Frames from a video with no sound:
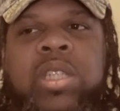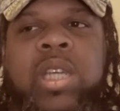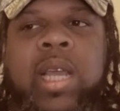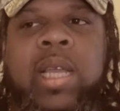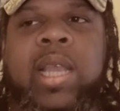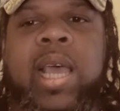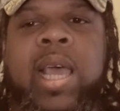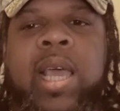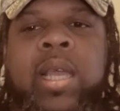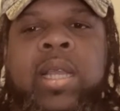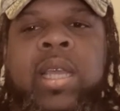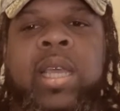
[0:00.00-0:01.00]
like that.
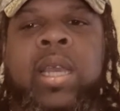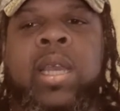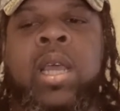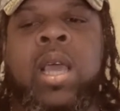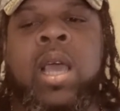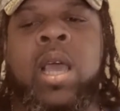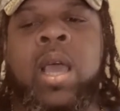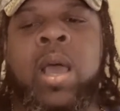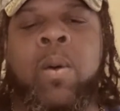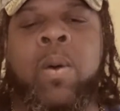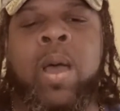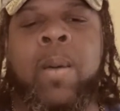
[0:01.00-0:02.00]
And then
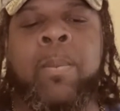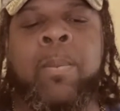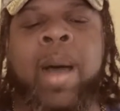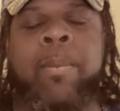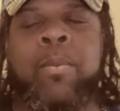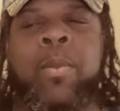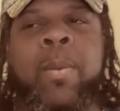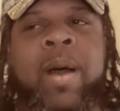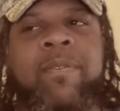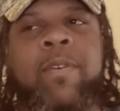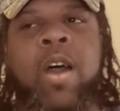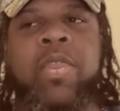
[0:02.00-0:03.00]
when my
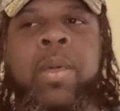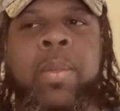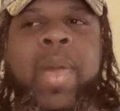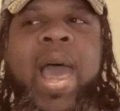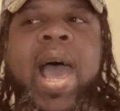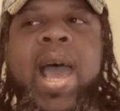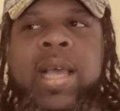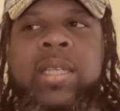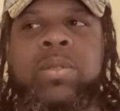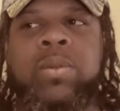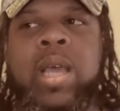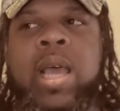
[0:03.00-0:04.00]
father
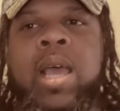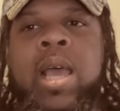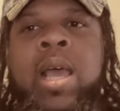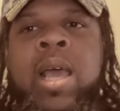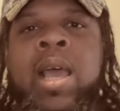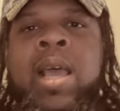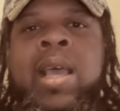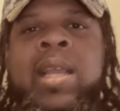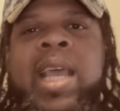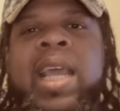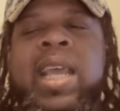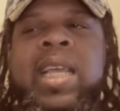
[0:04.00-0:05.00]
passed,
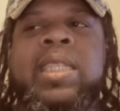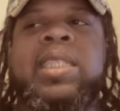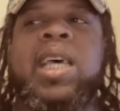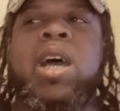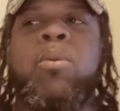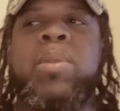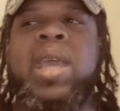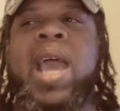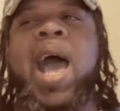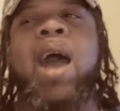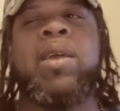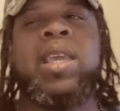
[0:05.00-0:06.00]
they didn't tell me
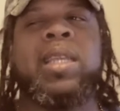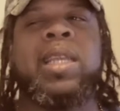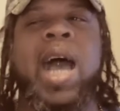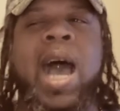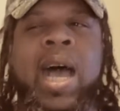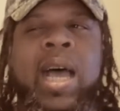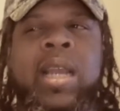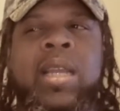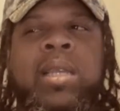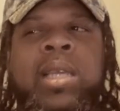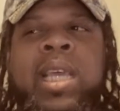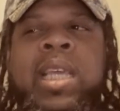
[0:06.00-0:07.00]
how he died.
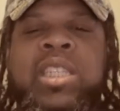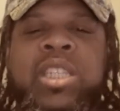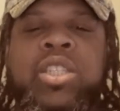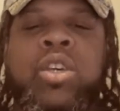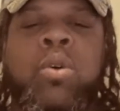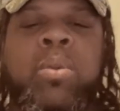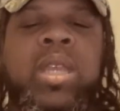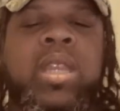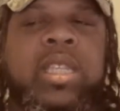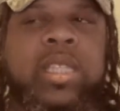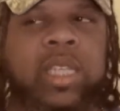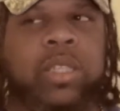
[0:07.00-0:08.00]
They just told me
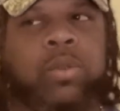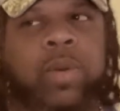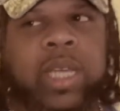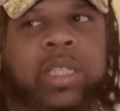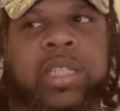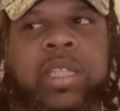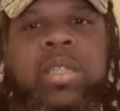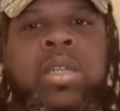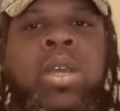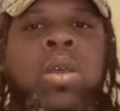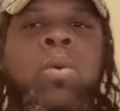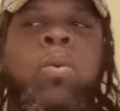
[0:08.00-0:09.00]
the situation,
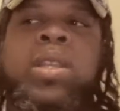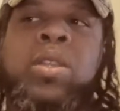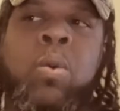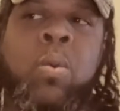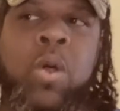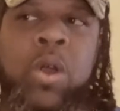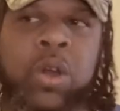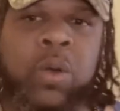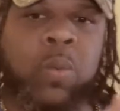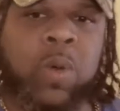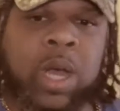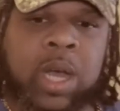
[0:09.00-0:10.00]
what the
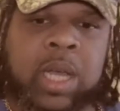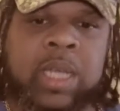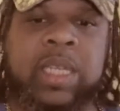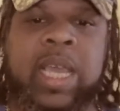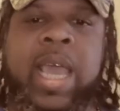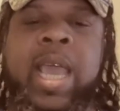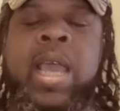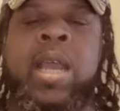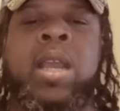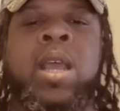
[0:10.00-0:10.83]
word was, and